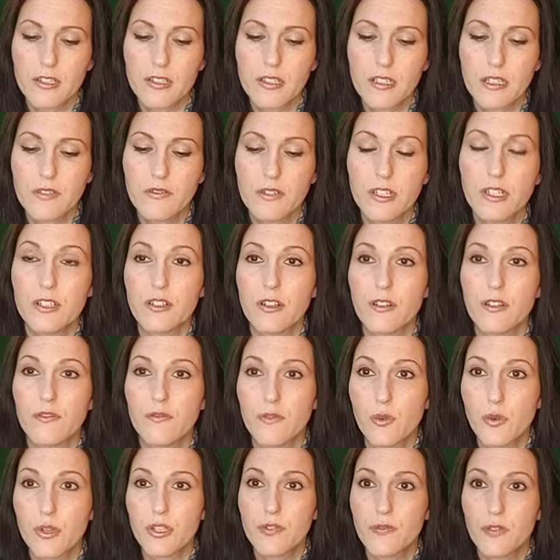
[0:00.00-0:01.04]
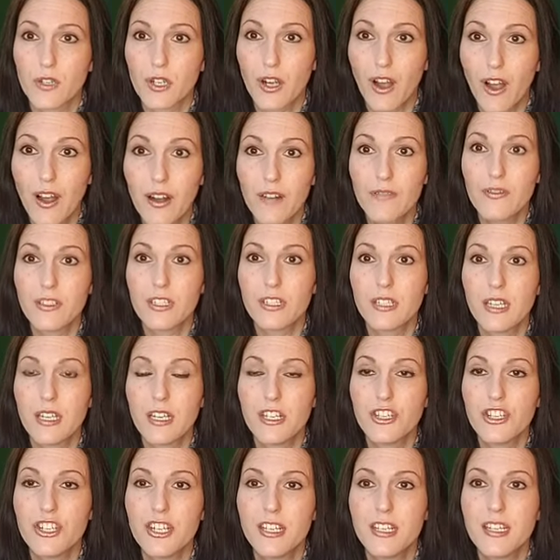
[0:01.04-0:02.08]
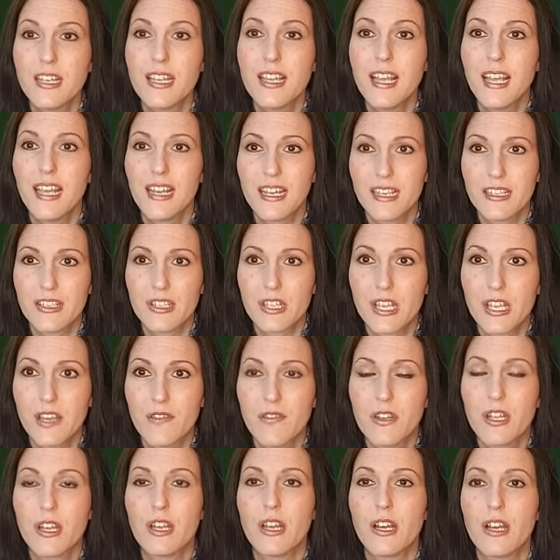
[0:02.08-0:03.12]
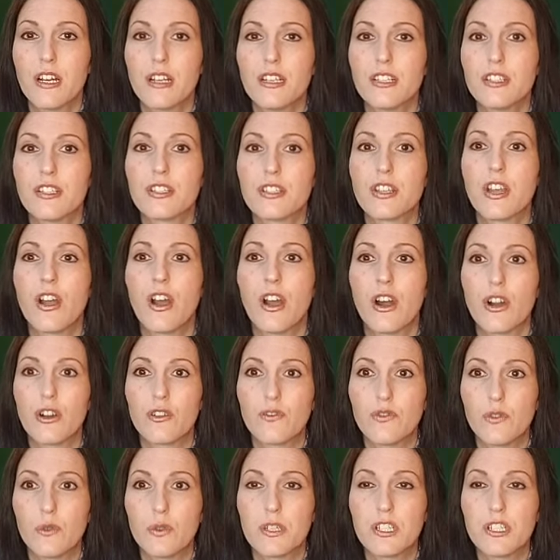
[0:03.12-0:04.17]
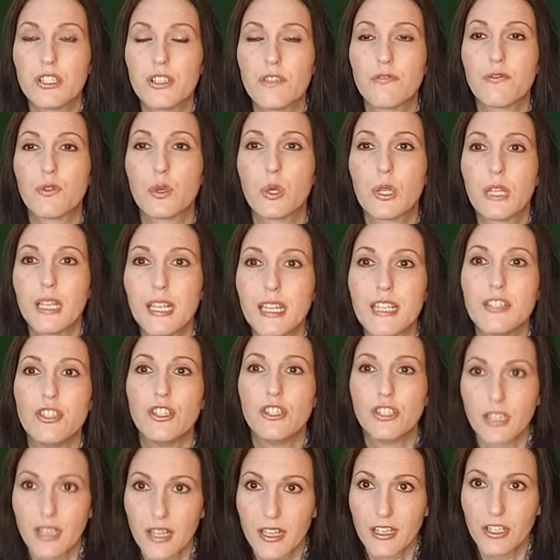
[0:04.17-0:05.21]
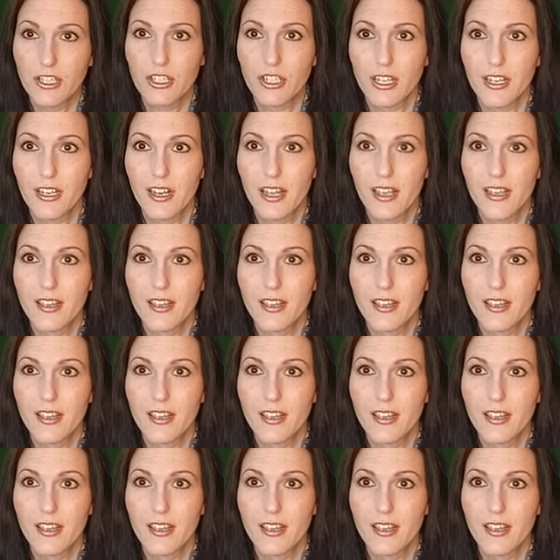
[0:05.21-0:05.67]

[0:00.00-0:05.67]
given us our voice for conversation, and He's given us our voice for legislation.